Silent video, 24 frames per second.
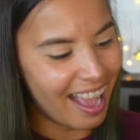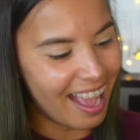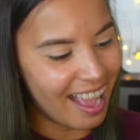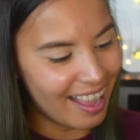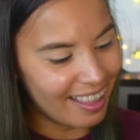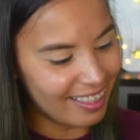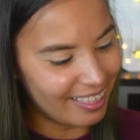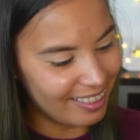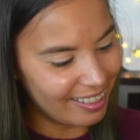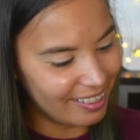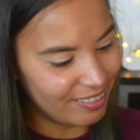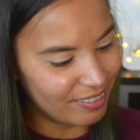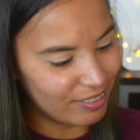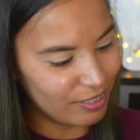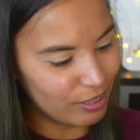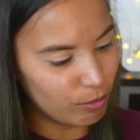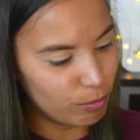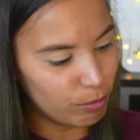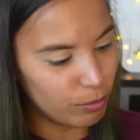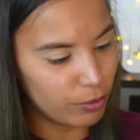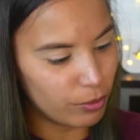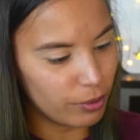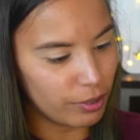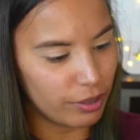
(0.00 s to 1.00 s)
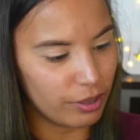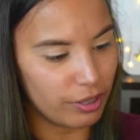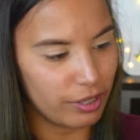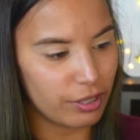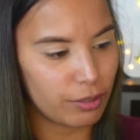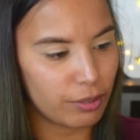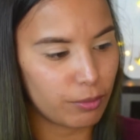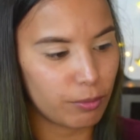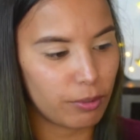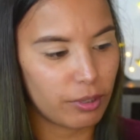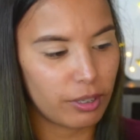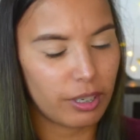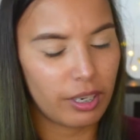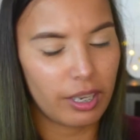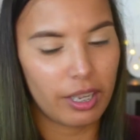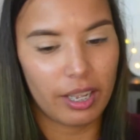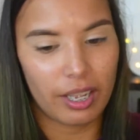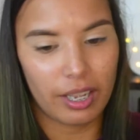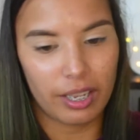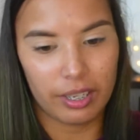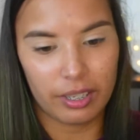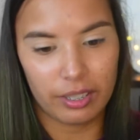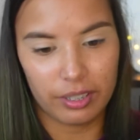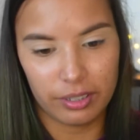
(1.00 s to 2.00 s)
It was between this one
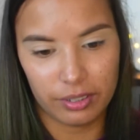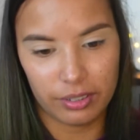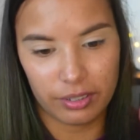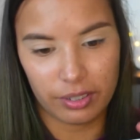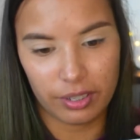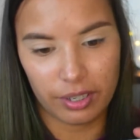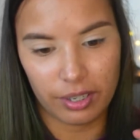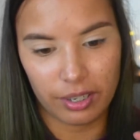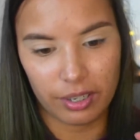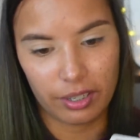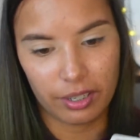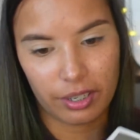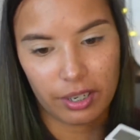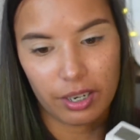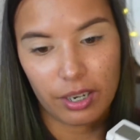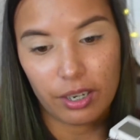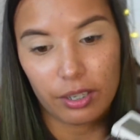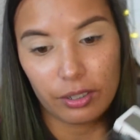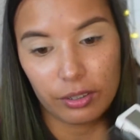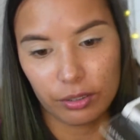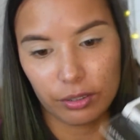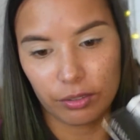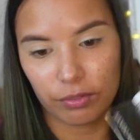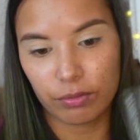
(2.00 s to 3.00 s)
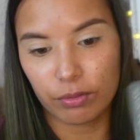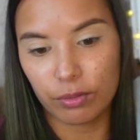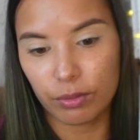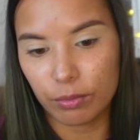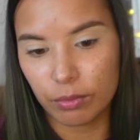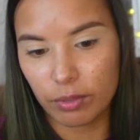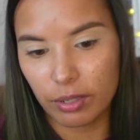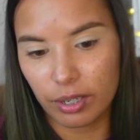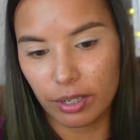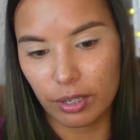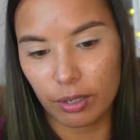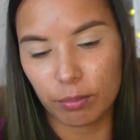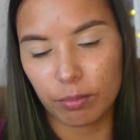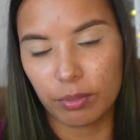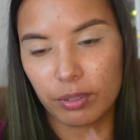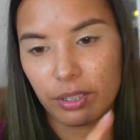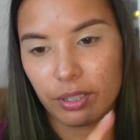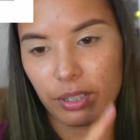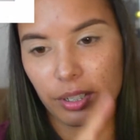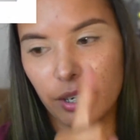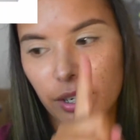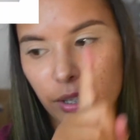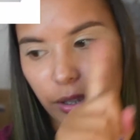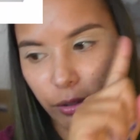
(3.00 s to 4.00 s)
and a colorful one. I'll put the
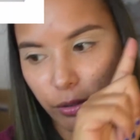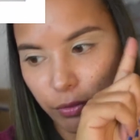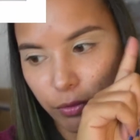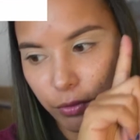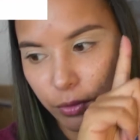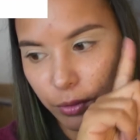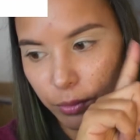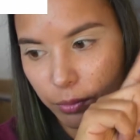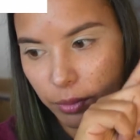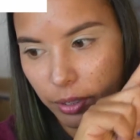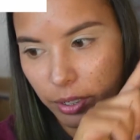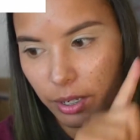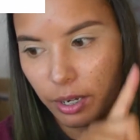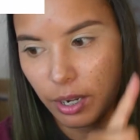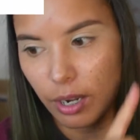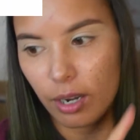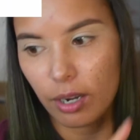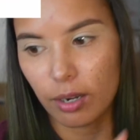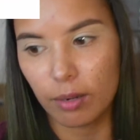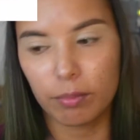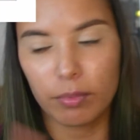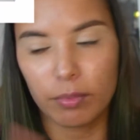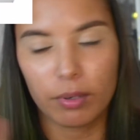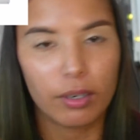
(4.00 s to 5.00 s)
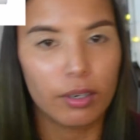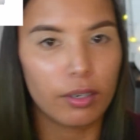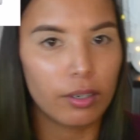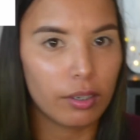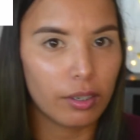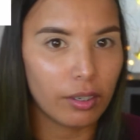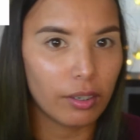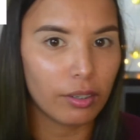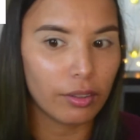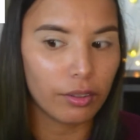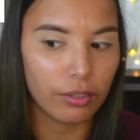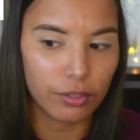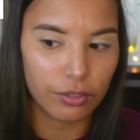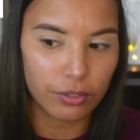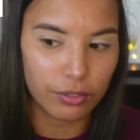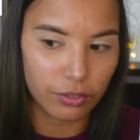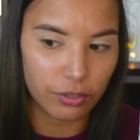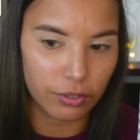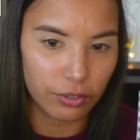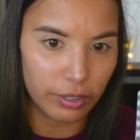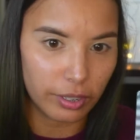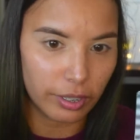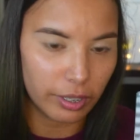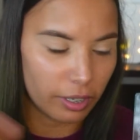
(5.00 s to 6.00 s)
colorful one up on the
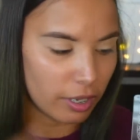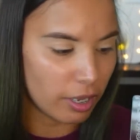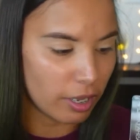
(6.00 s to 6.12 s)
screen.